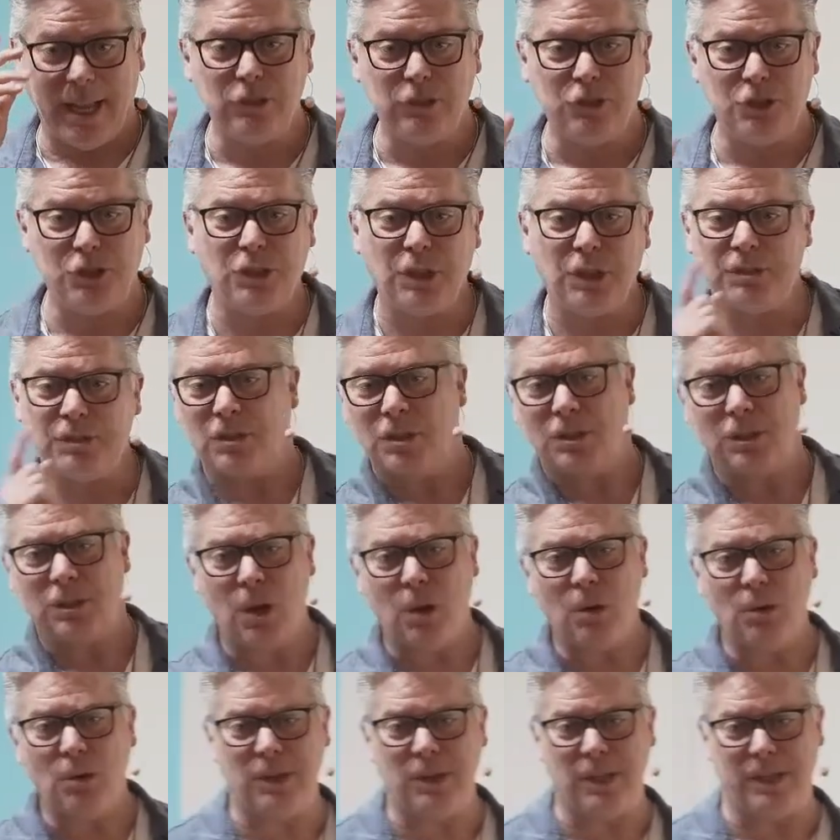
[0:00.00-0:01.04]
It shouldn't
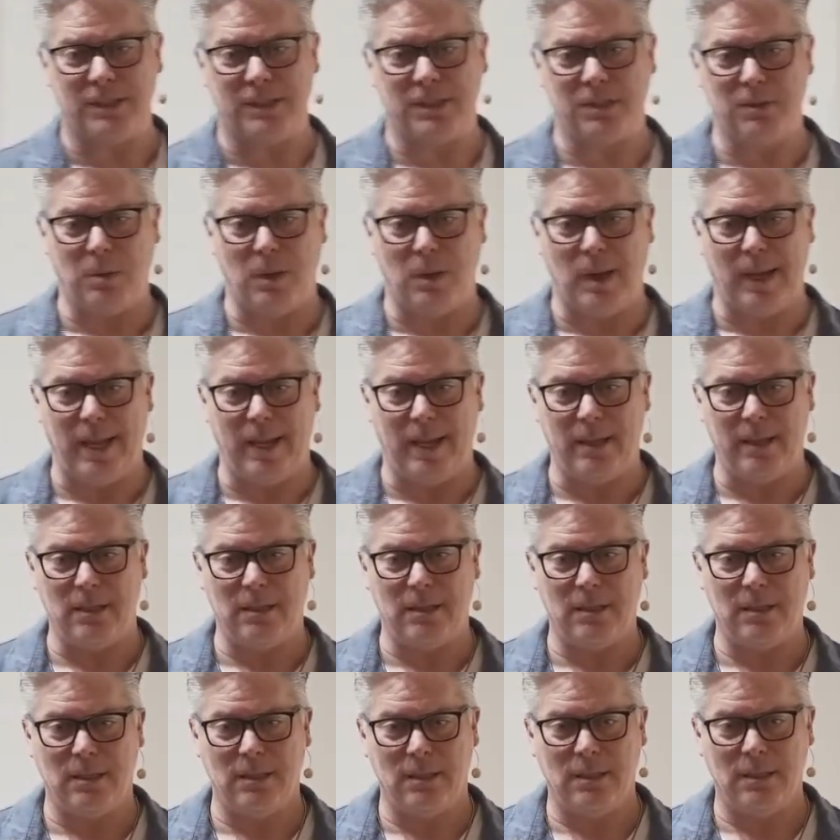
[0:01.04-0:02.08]
go this way.
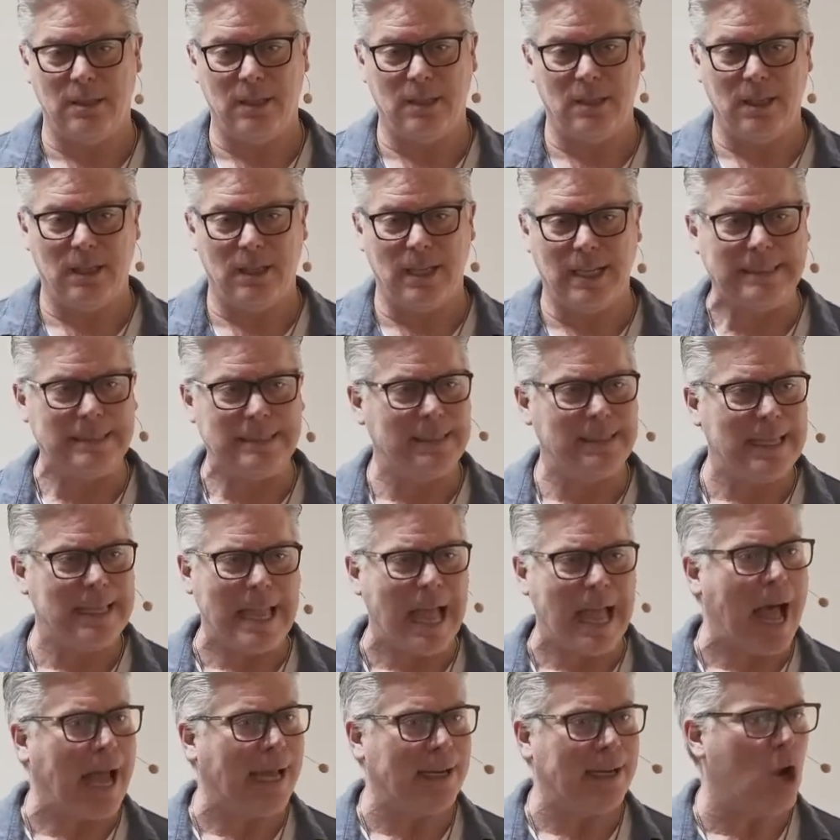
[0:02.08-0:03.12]
It's
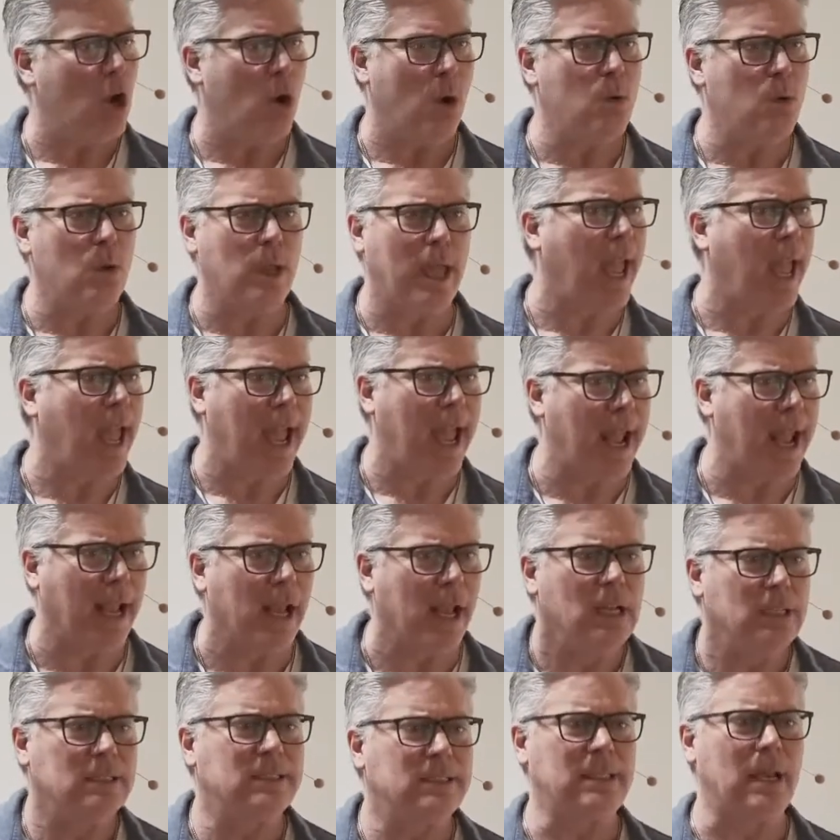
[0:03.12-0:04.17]
not
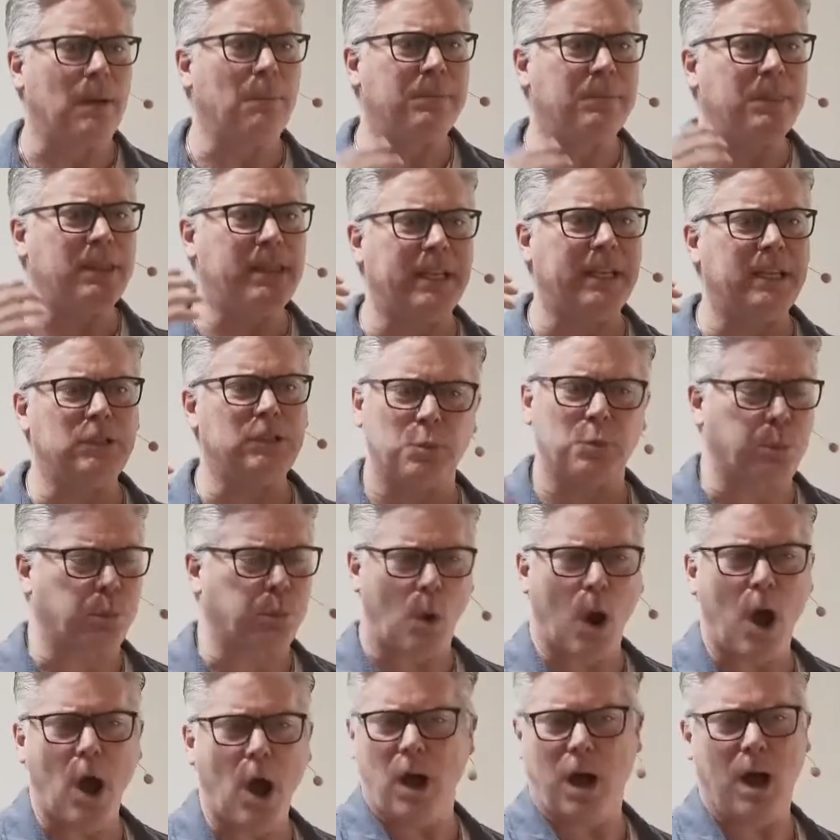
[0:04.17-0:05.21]
okay. Something's
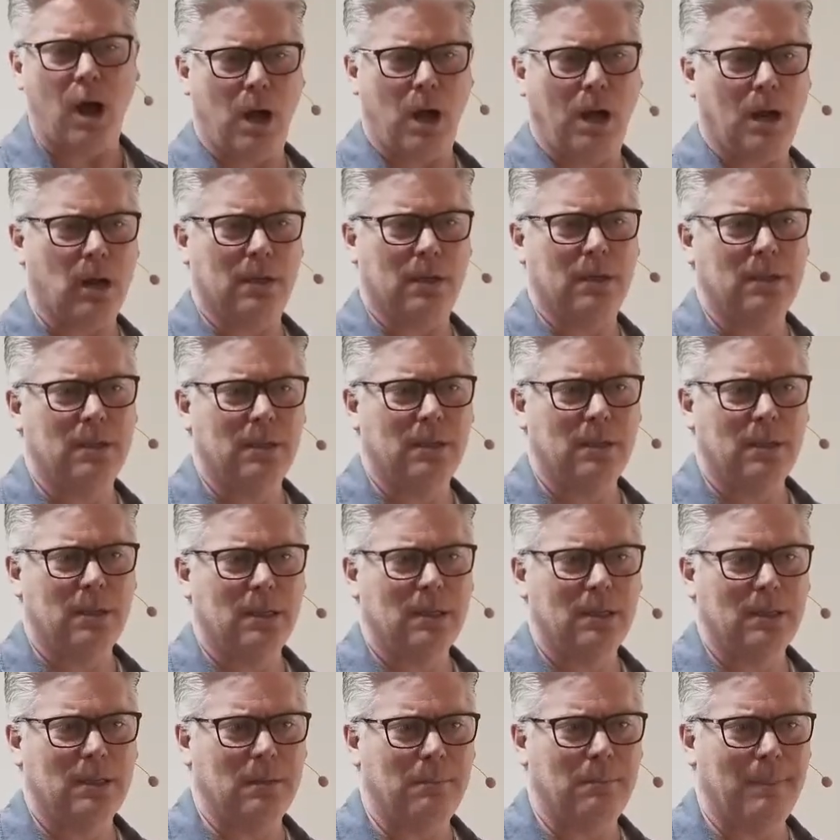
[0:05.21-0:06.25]
wrong,
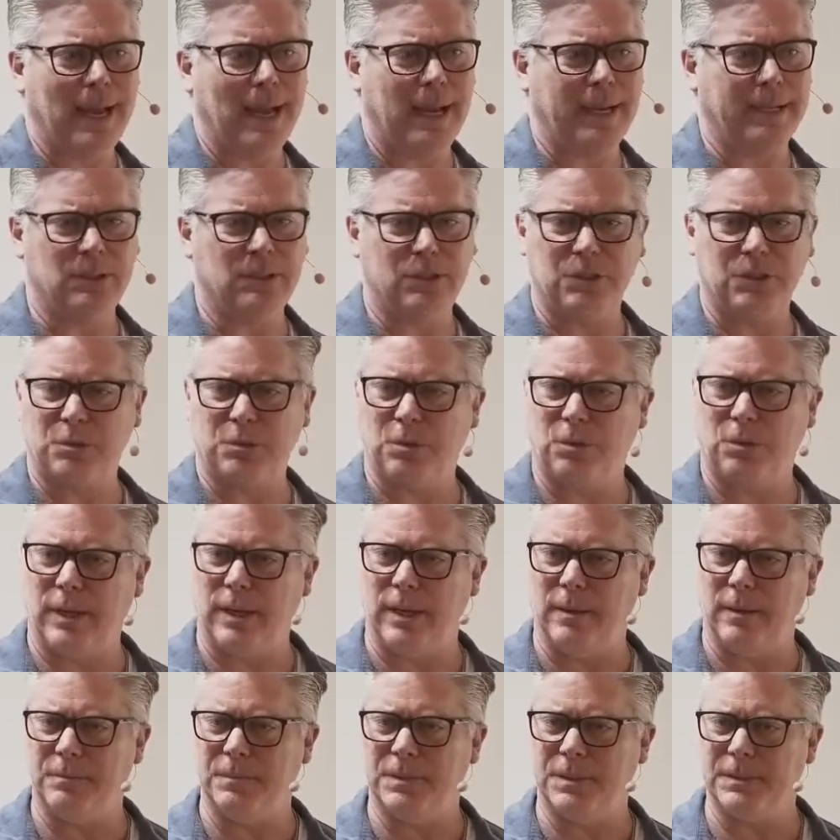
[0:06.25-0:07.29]
the mind
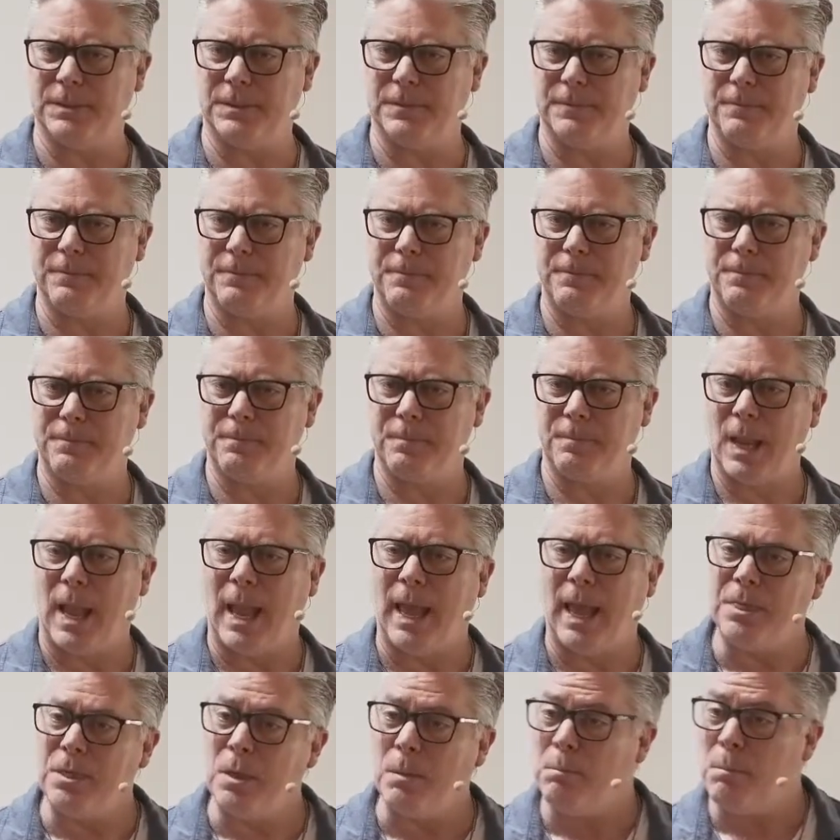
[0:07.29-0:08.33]
screams.
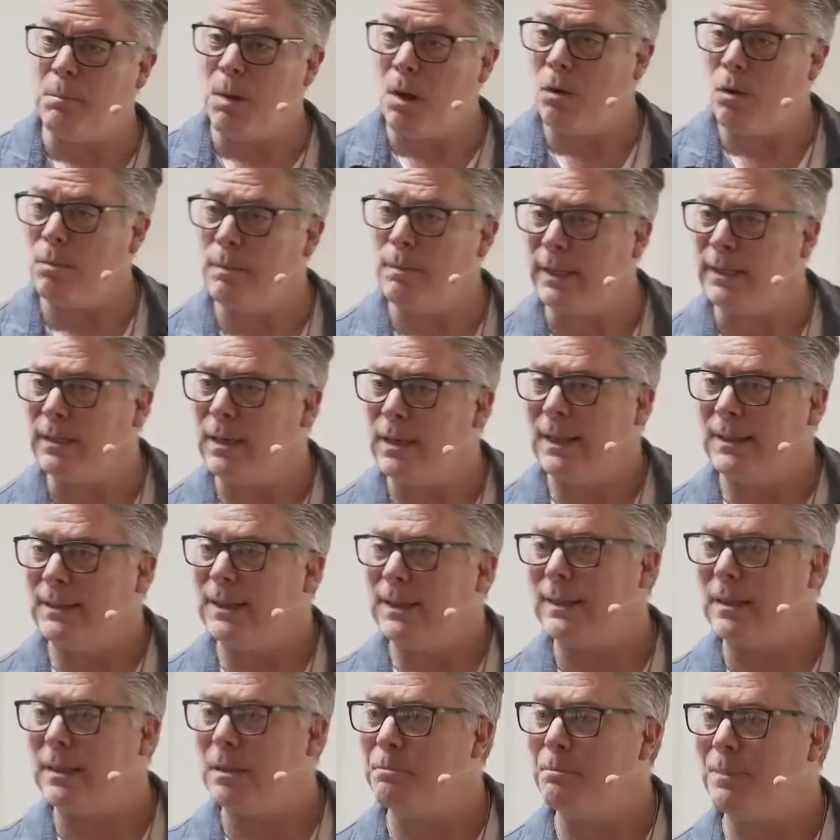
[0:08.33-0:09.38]
And the moment
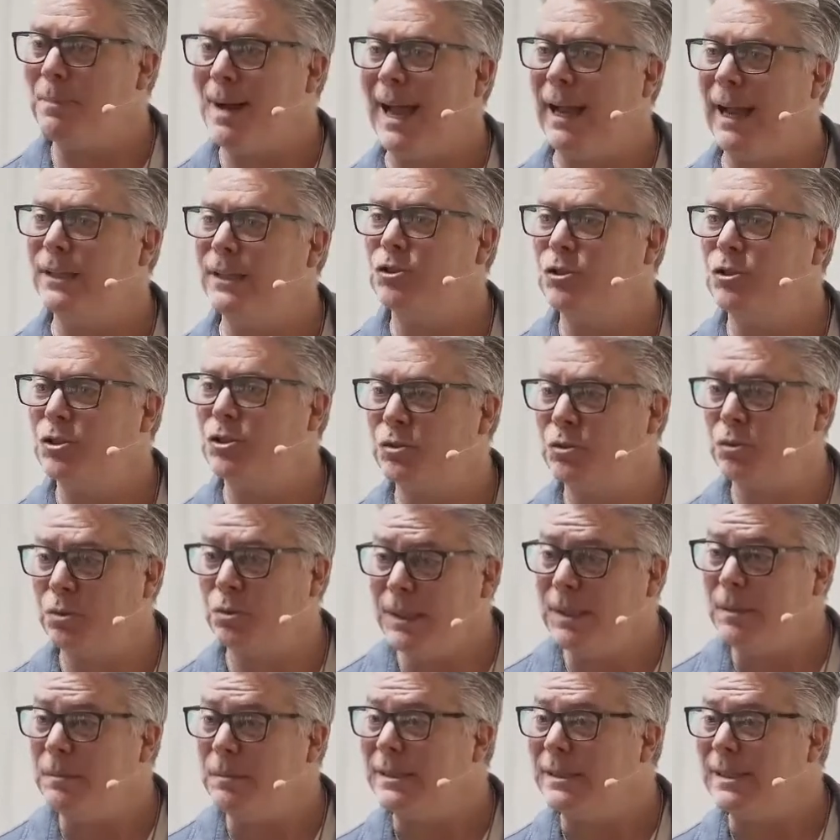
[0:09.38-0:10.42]
that the mind
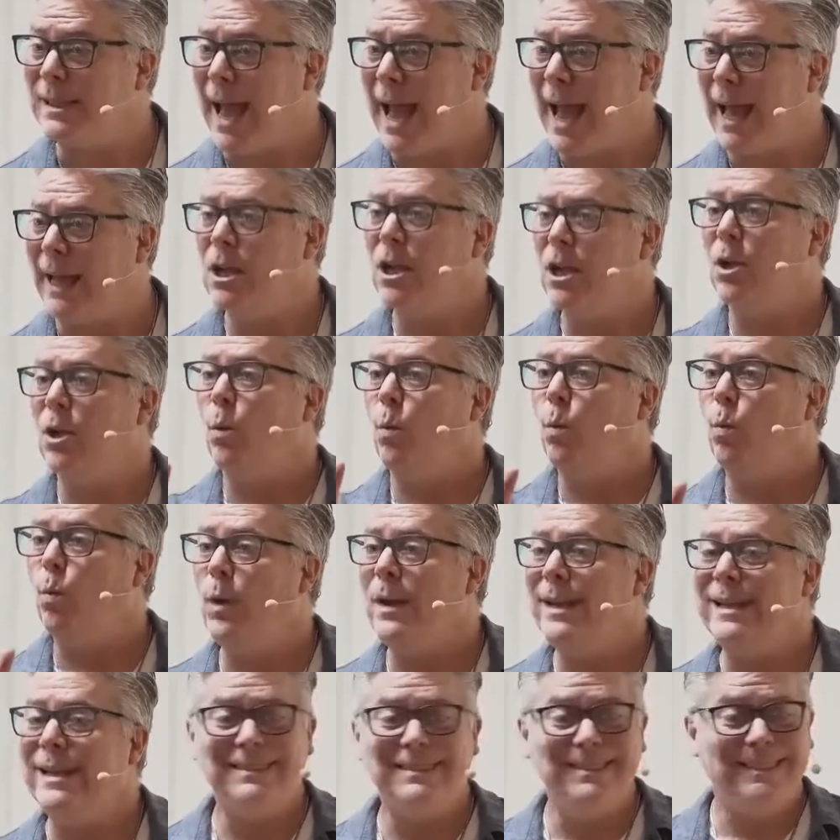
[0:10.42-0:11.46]
screams that,
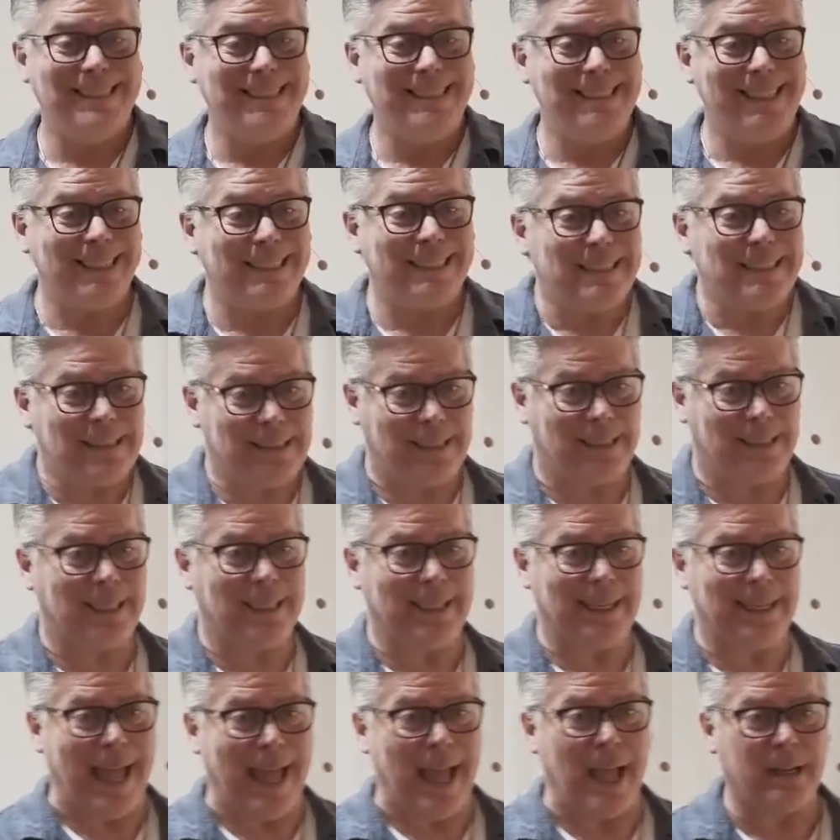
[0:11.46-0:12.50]
we
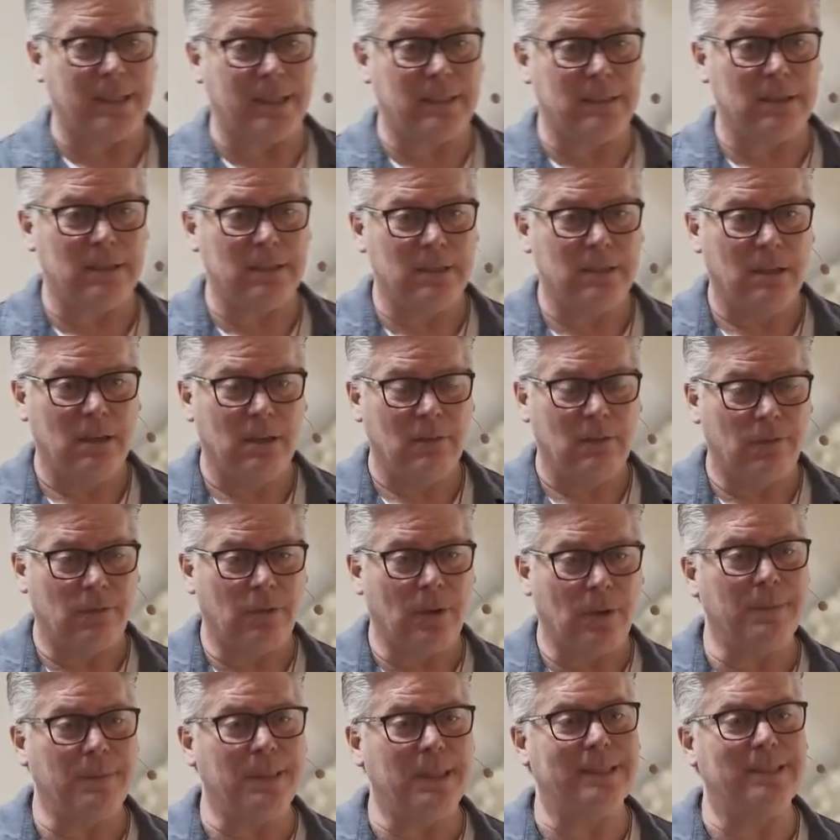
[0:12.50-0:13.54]
disconnect
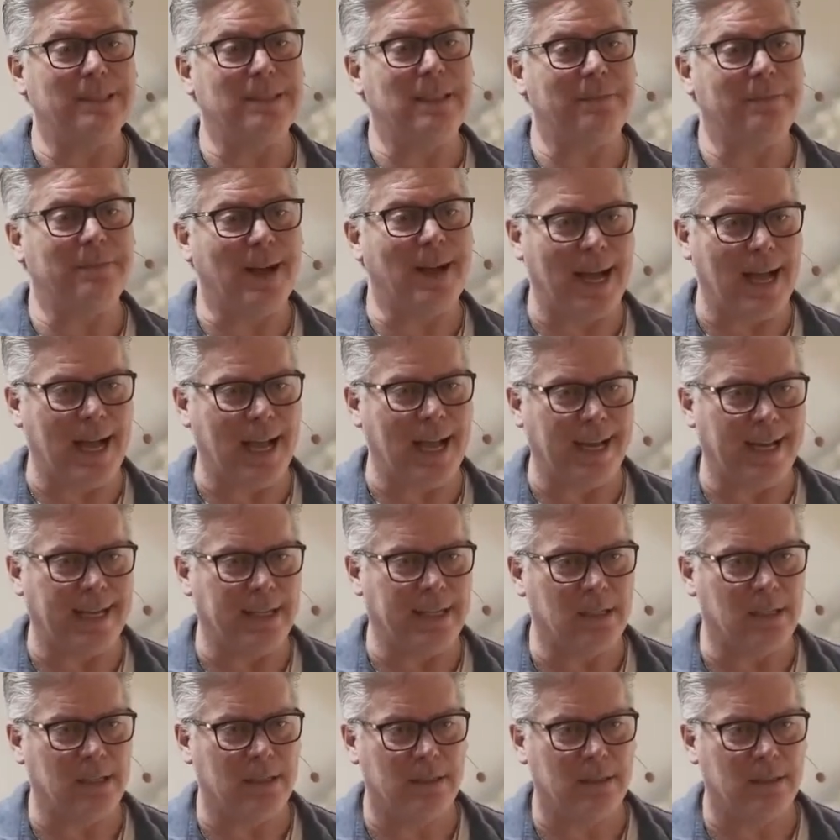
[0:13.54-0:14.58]
from the
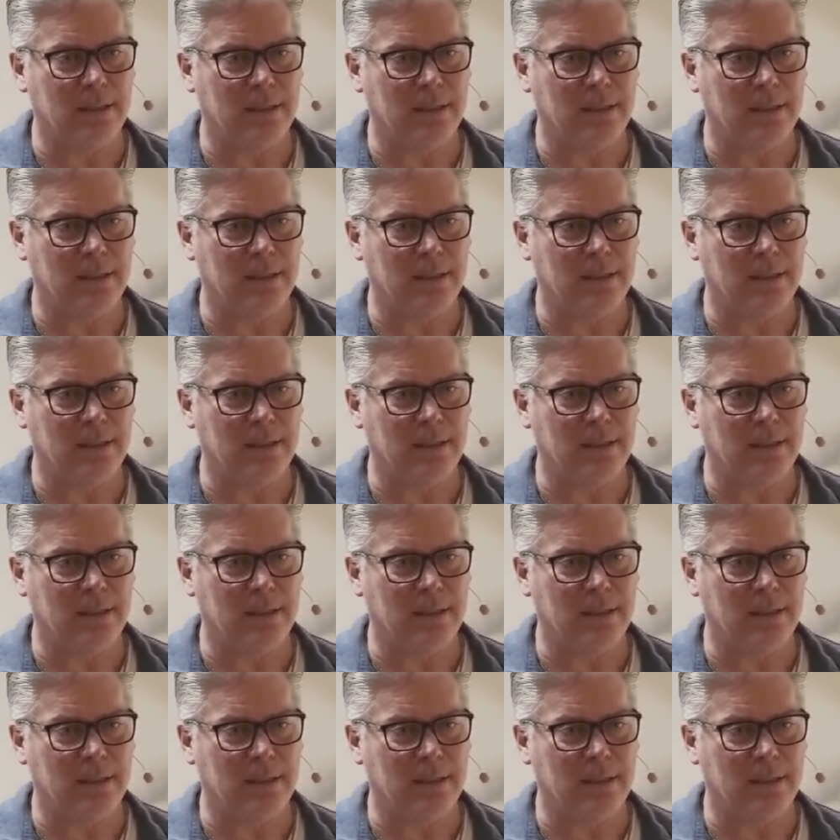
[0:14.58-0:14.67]
divine.